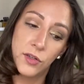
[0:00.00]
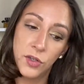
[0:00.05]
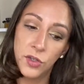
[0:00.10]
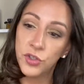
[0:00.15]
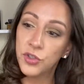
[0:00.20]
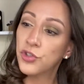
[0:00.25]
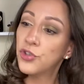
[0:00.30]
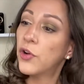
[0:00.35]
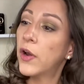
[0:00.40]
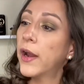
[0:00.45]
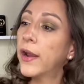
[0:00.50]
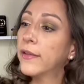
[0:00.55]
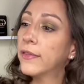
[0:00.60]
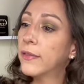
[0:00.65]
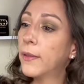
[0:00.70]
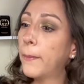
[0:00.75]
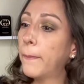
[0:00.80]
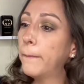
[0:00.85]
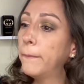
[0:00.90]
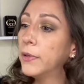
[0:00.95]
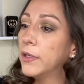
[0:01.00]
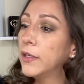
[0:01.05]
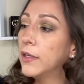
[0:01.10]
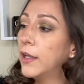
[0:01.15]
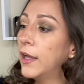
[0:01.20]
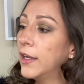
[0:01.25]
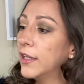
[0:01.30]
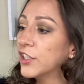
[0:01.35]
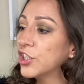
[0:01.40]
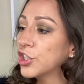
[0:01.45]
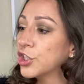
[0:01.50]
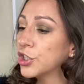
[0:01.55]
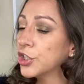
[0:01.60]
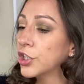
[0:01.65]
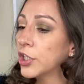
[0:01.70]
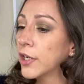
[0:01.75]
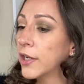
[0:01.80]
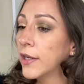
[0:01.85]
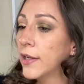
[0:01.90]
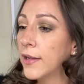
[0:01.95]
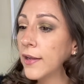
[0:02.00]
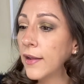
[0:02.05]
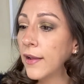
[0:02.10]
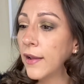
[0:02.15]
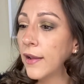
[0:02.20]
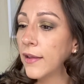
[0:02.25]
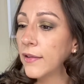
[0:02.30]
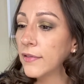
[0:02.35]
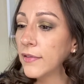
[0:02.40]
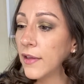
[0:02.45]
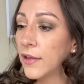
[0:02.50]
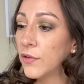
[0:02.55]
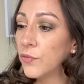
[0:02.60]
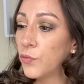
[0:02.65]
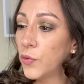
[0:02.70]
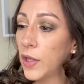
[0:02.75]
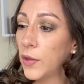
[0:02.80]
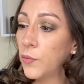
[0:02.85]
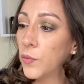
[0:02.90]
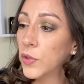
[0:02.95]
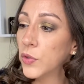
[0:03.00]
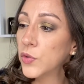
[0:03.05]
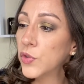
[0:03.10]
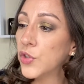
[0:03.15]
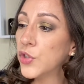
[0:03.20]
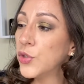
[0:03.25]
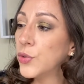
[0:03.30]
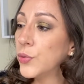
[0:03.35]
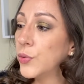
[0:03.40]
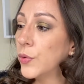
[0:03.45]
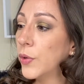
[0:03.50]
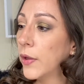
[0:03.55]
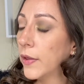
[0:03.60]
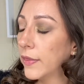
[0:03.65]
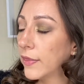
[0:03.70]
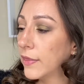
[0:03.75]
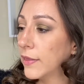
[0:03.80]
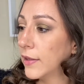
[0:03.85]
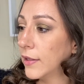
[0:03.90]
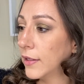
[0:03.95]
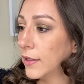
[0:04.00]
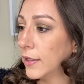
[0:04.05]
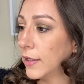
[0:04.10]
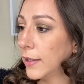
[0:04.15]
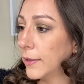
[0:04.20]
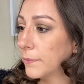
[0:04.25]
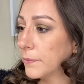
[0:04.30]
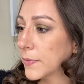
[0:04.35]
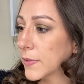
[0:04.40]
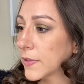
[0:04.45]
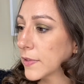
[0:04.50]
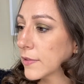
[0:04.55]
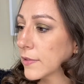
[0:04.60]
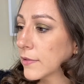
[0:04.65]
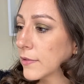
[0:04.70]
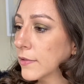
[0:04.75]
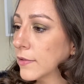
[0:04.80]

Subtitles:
try the blush and then we will do the lips.